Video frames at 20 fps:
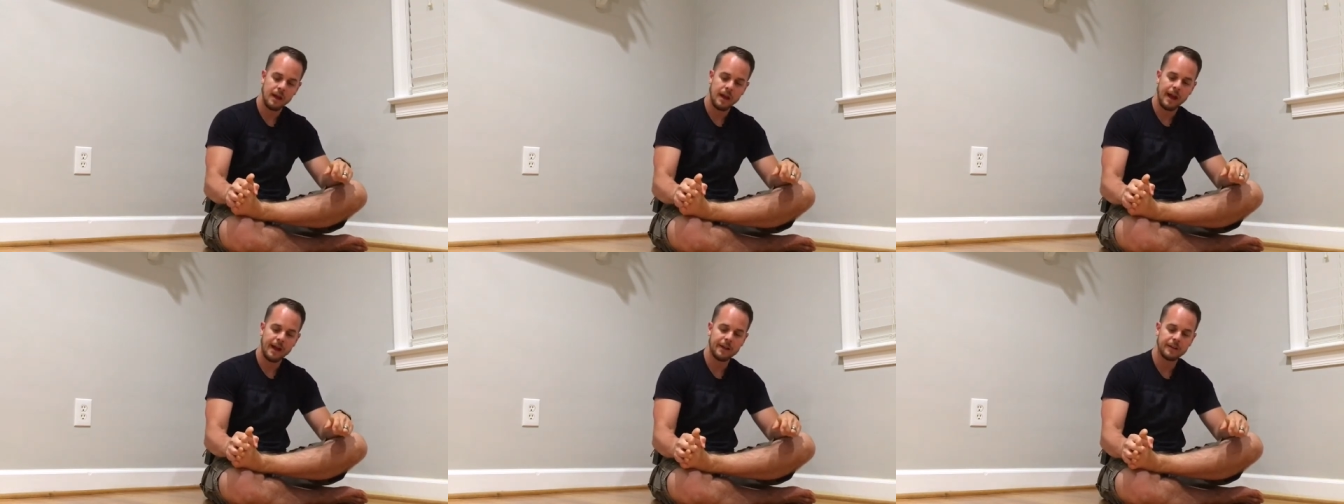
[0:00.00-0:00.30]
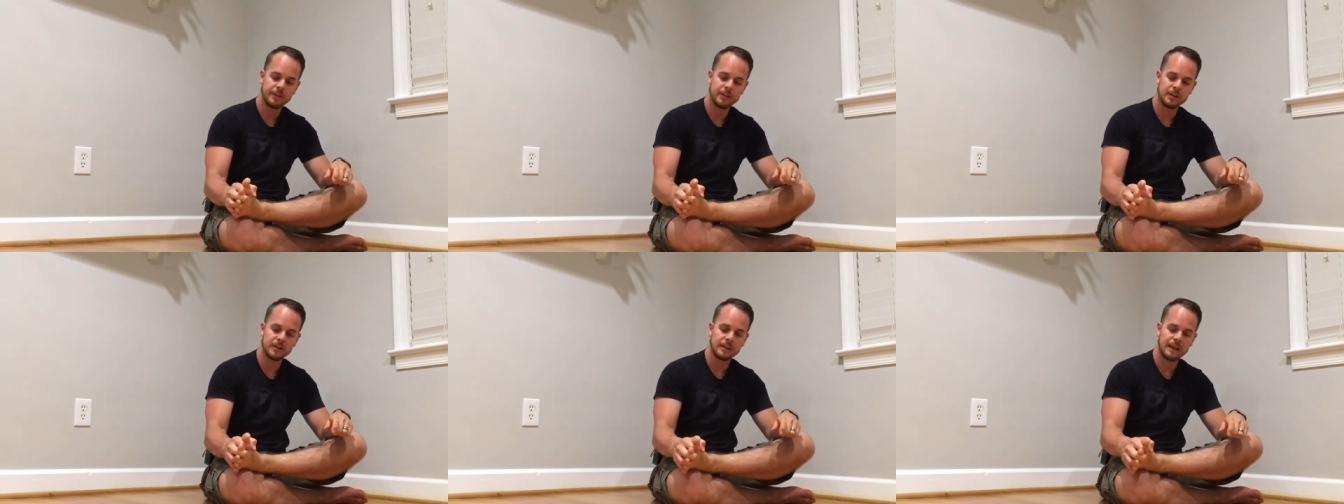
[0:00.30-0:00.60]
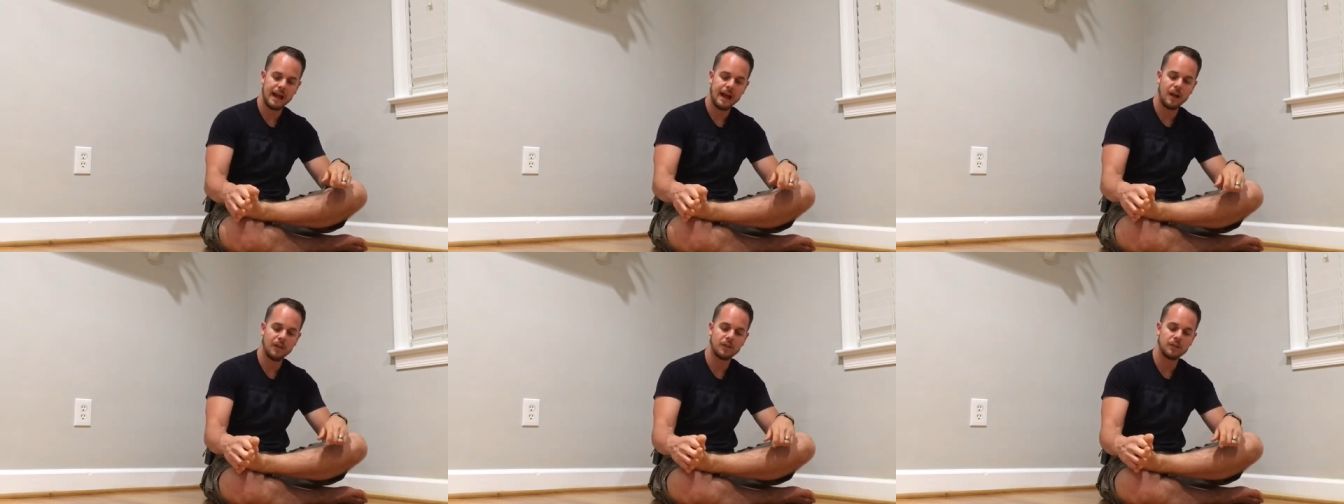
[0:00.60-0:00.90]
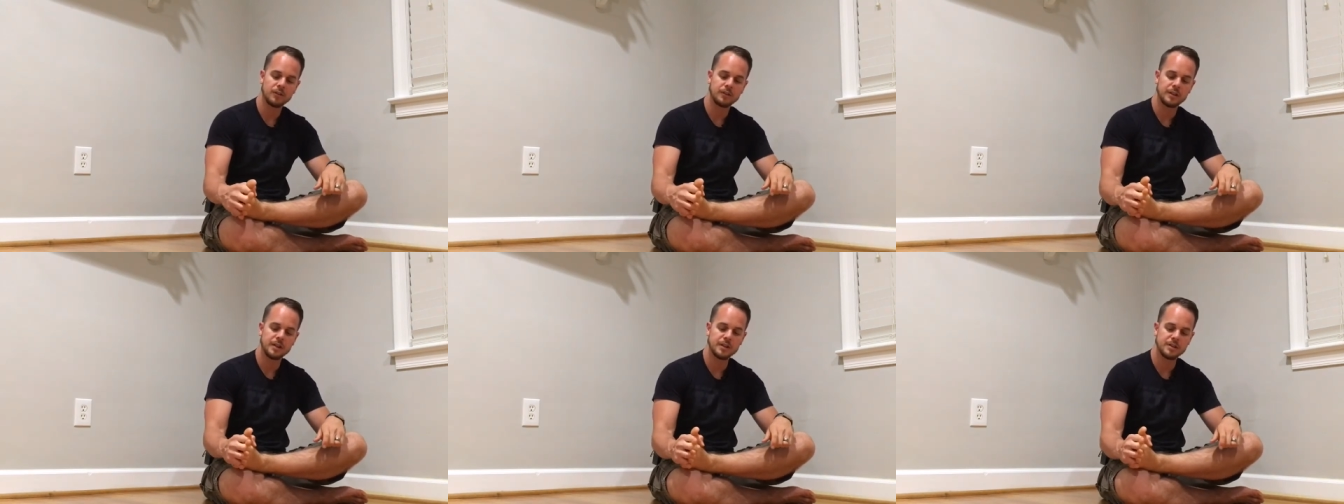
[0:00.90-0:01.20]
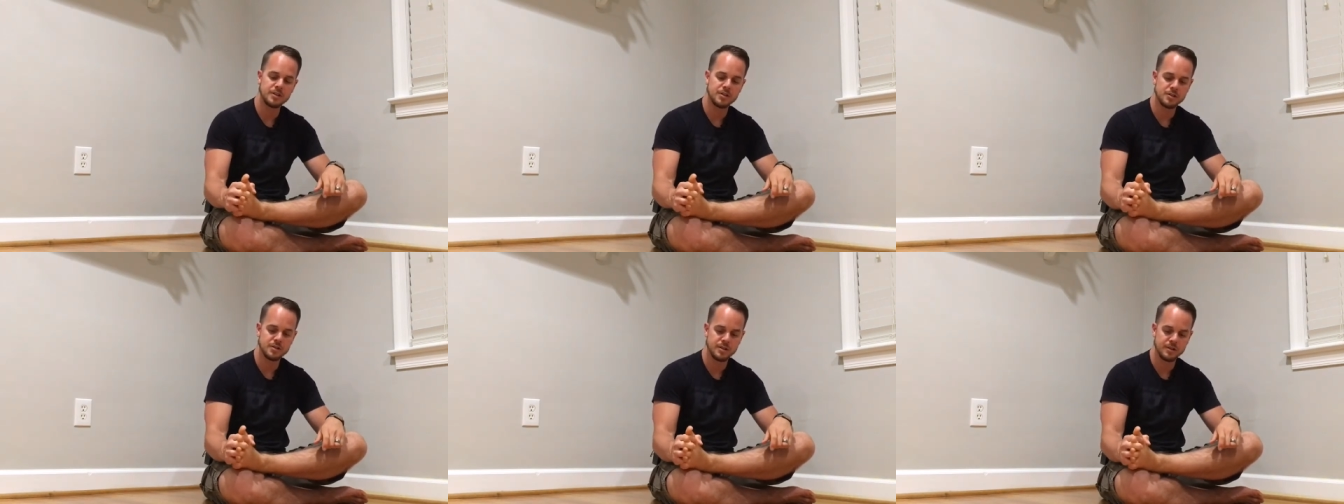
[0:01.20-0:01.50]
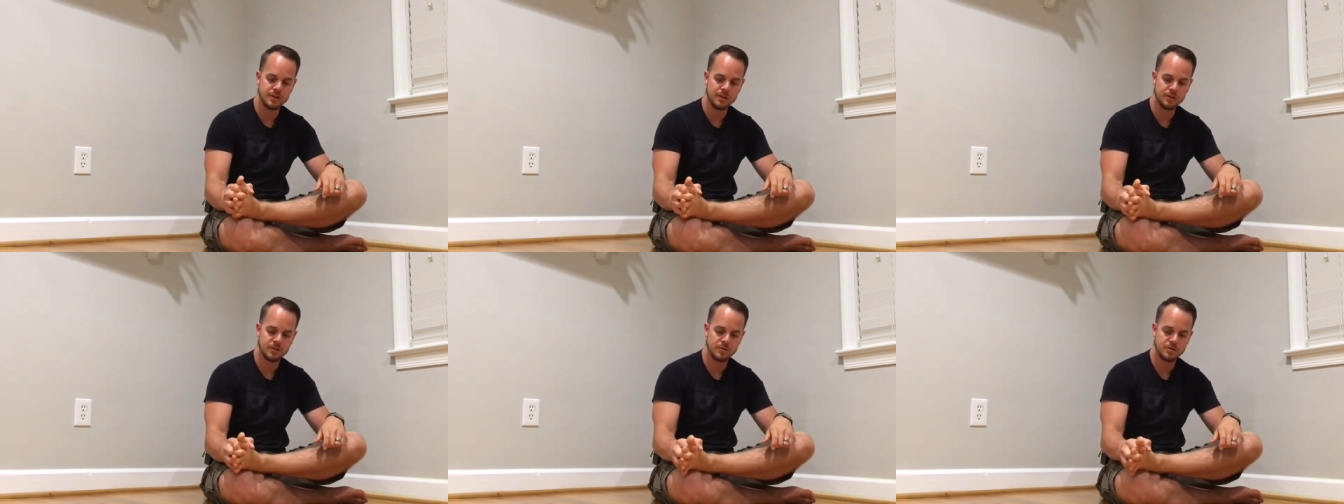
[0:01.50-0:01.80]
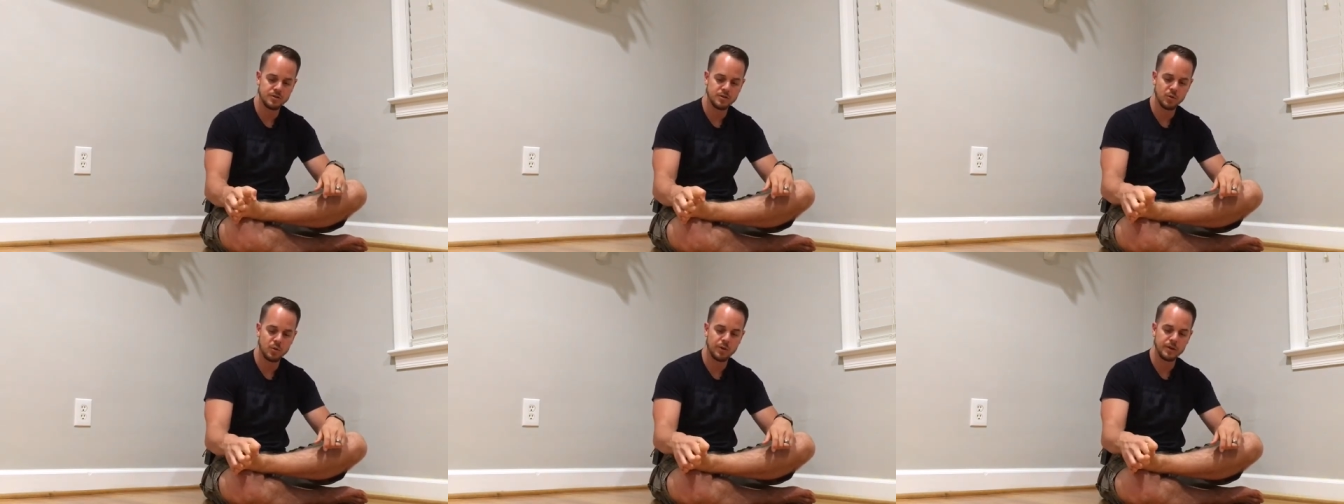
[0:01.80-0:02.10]
and just allow those tissues in those
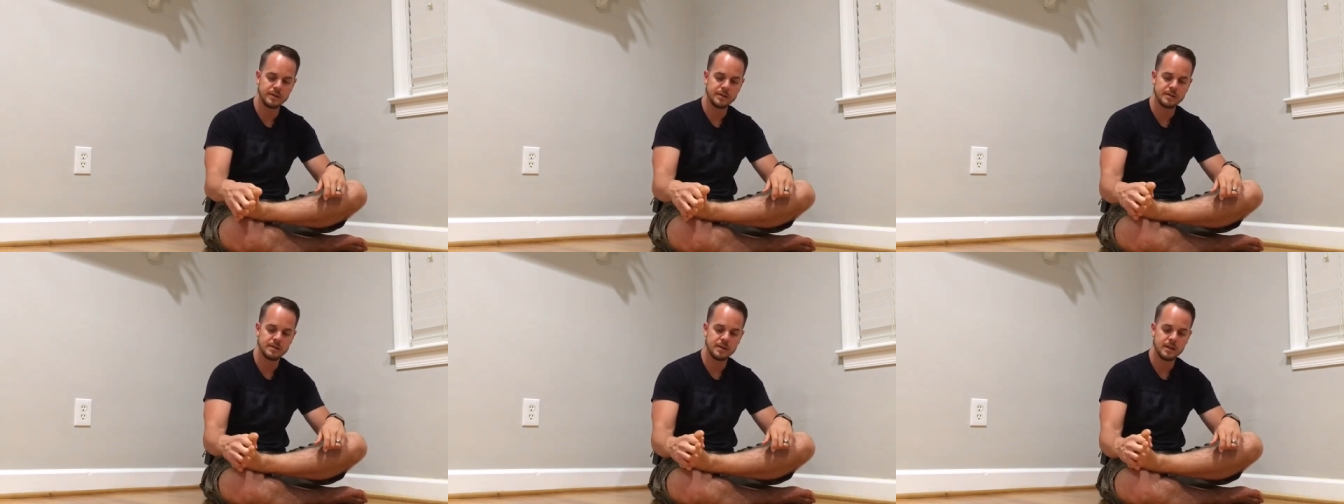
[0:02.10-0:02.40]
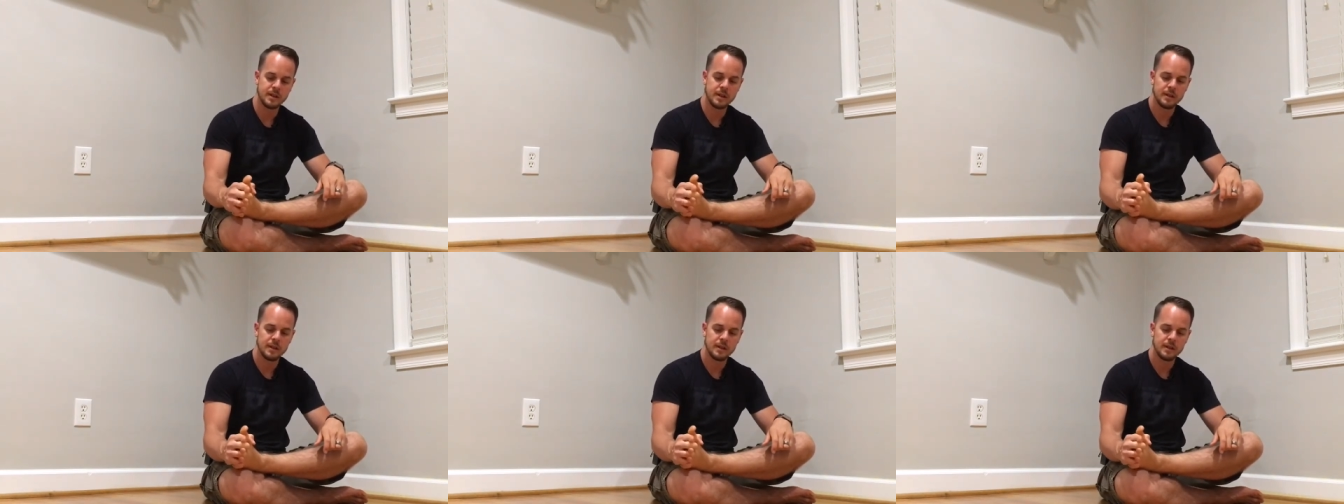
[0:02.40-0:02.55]
joints